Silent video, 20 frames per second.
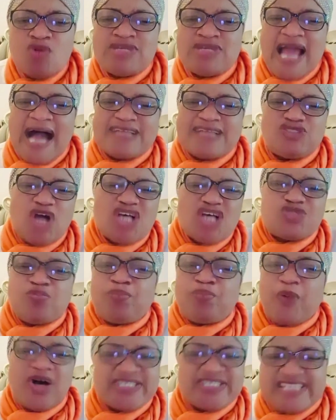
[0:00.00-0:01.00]
they are just
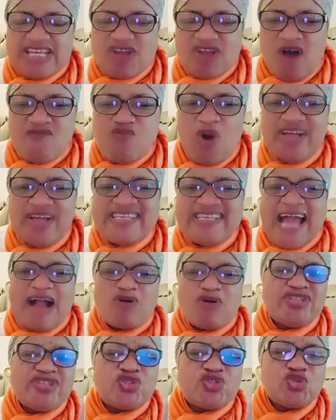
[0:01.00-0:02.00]
boasting of what they are
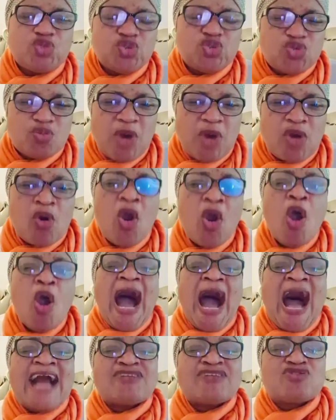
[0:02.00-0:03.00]
going to do tomorrow.
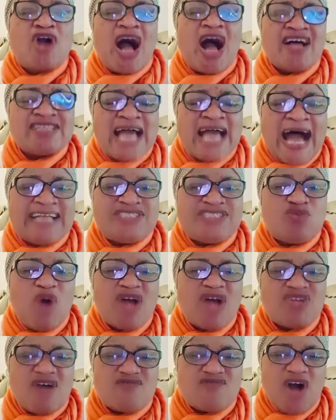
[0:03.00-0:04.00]
And God, and the
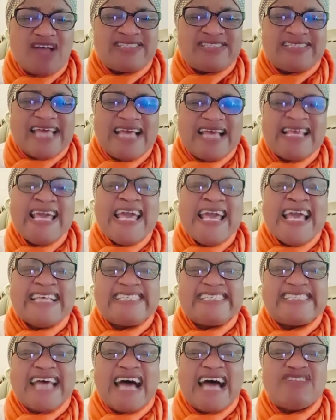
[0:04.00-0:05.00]
word of God says,
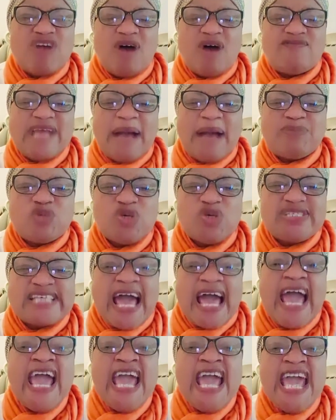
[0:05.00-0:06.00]
instead of them to
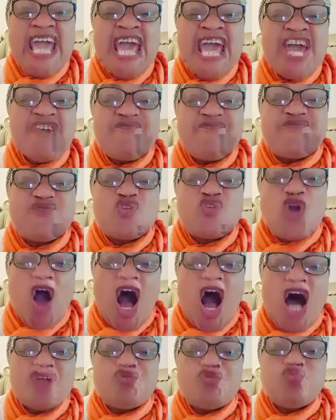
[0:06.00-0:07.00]
say, if
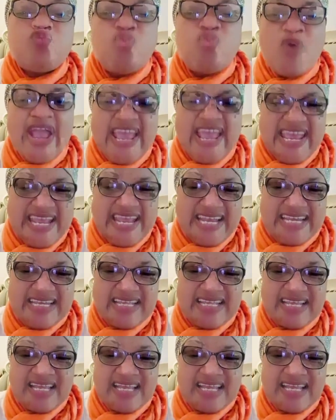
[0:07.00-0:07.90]
God will,